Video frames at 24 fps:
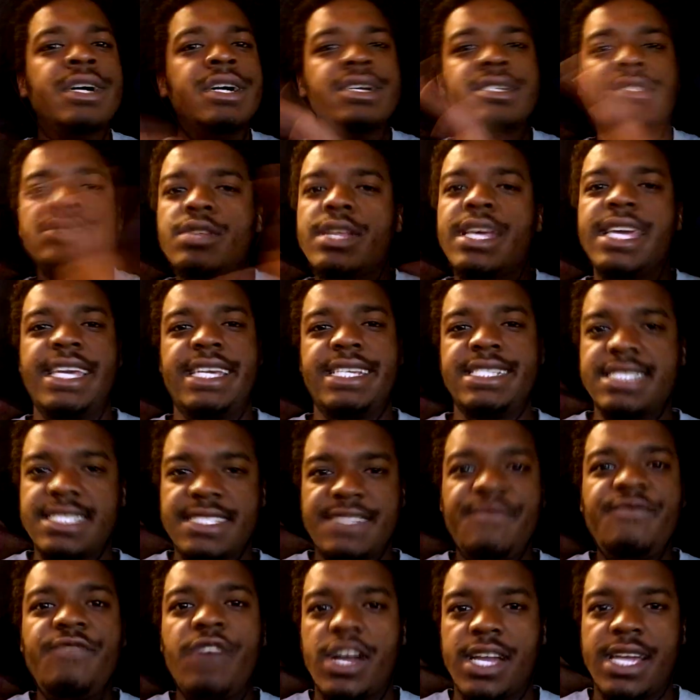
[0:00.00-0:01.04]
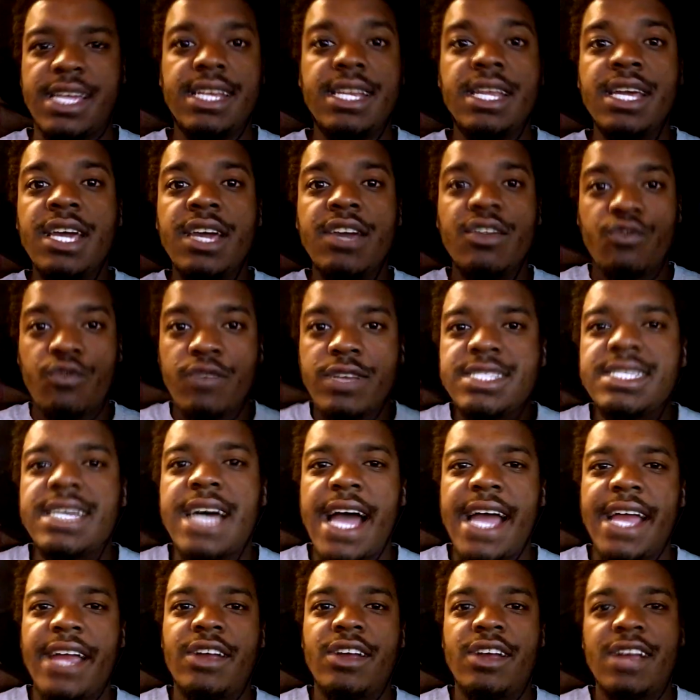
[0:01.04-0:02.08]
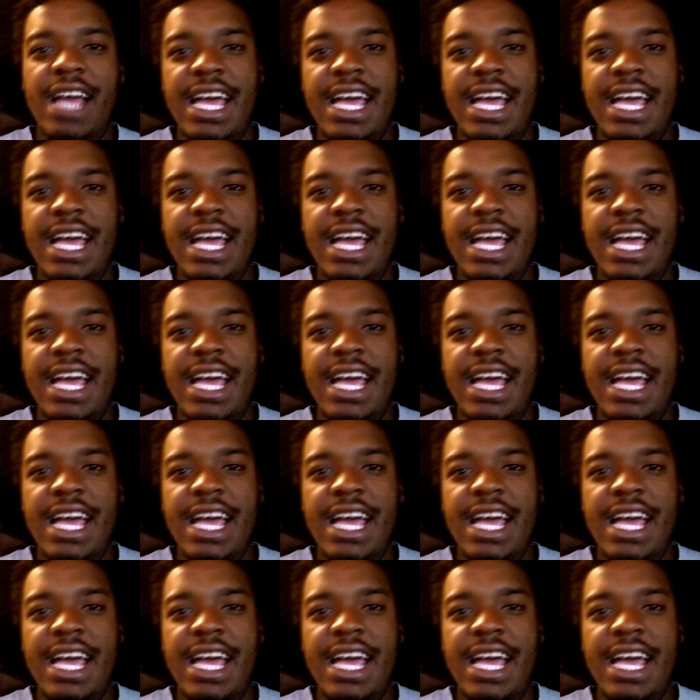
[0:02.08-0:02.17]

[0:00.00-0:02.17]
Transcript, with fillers: so that he can just fucking retire.